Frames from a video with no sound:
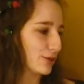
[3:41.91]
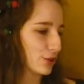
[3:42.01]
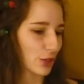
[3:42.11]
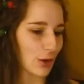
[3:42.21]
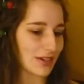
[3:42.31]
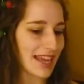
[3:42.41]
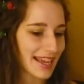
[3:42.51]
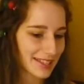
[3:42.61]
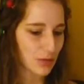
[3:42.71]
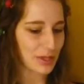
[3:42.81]
So
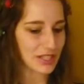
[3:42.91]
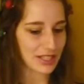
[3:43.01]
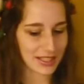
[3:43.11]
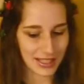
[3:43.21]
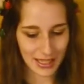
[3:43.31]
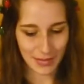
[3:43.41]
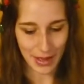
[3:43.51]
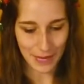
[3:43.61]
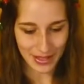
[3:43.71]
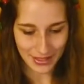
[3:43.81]
next we just need my
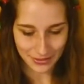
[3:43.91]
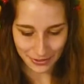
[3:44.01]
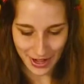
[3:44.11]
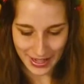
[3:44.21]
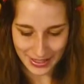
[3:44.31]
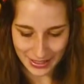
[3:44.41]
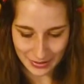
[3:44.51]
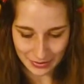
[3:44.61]
best friend.